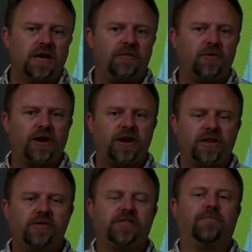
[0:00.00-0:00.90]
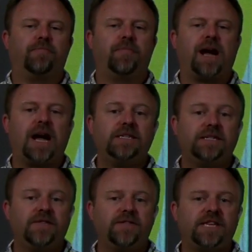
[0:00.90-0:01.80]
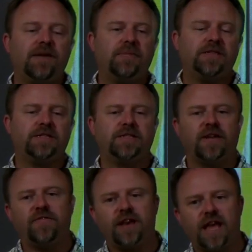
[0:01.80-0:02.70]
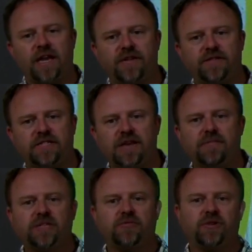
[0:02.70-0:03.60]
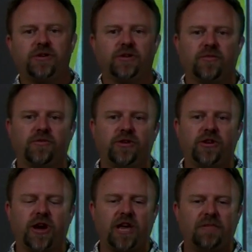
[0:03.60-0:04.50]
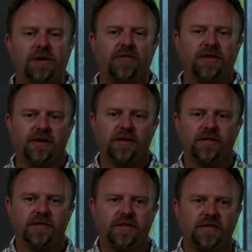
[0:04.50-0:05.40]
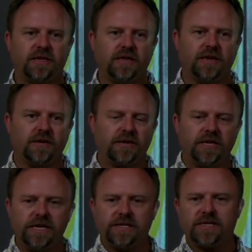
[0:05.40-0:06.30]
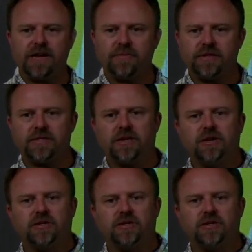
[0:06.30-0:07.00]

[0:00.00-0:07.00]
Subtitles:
You want to use some positive statements instead of negative statements when you're talking about the need statements.